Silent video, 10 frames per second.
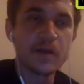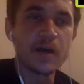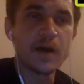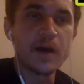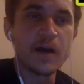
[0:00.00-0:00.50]

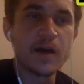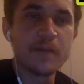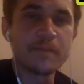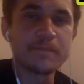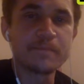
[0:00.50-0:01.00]
That's
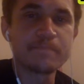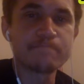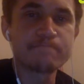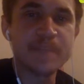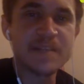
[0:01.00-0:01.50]

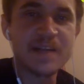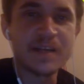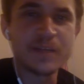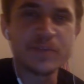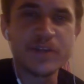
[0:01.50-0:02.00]
kind
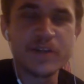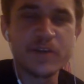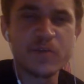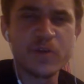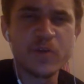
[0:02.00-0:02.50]
of
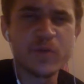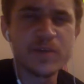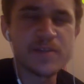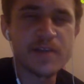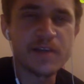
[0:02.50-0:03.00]
libertarian
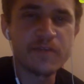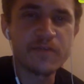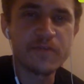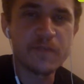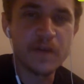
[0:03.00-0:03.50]
101
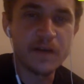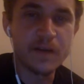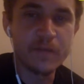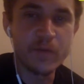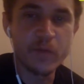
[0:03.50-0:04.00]
stuff.
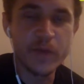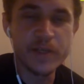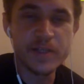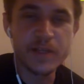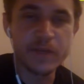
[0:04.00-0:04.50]
The minimum
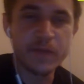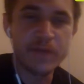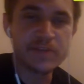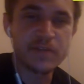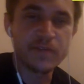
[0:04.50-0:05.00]
wage thing, we
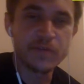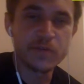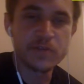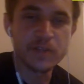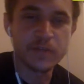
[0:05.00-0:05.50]
have stuff on
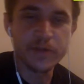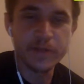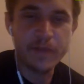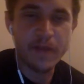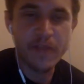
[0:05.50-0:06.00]
Road to Liberty
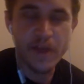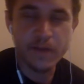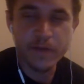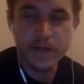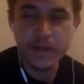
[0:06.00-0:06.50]
about that
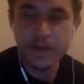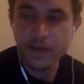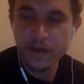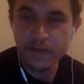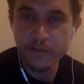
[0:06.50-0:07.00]
already,
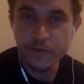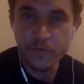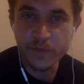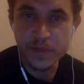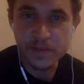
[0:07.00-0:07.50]
a few
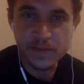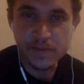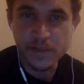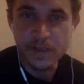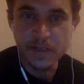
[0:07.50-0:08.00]
different
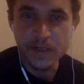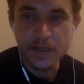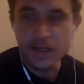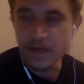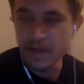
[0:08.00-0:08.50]
pieces.
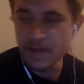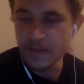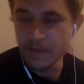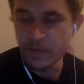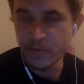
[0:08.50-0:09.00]

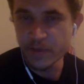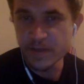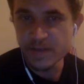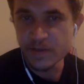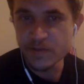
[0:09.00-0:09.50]
And the ability
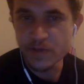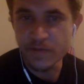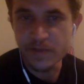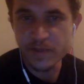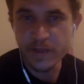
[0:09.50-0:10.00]
to sell yourself
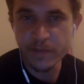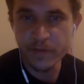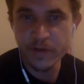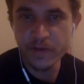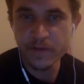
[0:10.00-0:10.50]
into
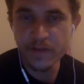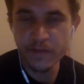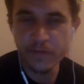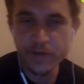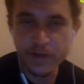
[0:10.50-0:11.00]

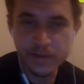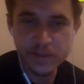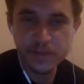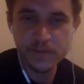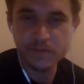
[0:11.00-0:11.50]
slavery, I'll
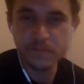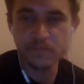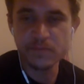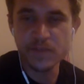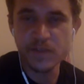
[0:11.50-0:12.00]
just
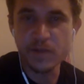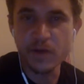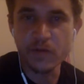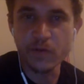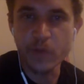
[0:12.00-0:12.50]

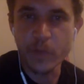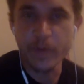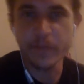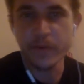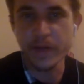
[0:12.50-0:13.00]
dispel real quick
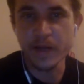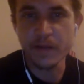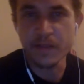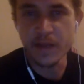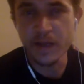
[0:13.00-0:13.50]
by pointing
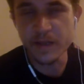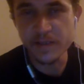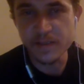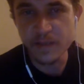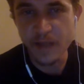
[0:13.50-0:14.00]
out that
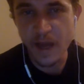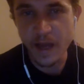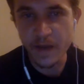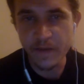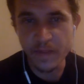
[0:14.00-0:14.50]
it's
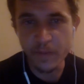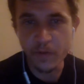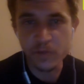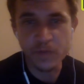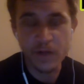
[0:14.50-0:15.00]
not the
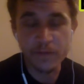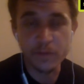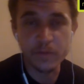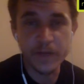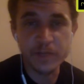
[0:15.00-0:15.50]
most
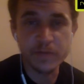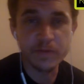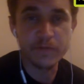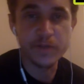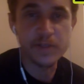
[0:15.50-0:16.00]
profitable
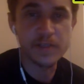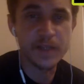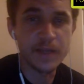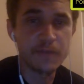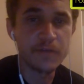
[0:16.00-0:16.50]
arrangement for the
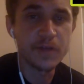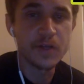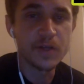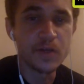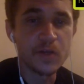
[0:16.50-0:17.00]
slave
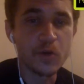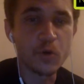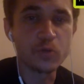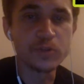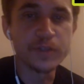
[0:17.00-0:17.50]

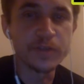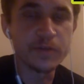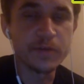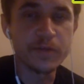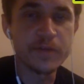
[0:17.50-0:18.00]
holder
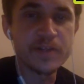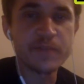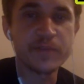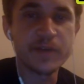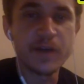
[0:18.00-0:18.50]
or the
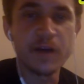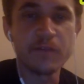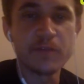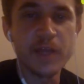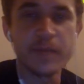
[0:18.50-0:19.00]
recipient
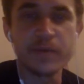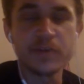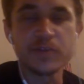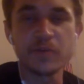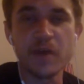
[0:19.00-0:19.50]
of labor
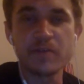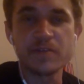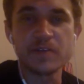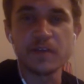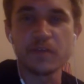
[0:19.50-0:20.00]
to have a
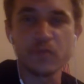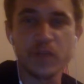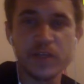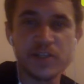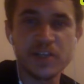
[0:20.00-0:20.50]
slave
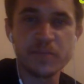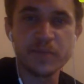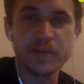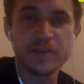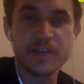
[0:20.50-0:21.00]
relationship,
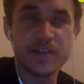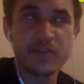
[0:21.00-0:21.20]
because then you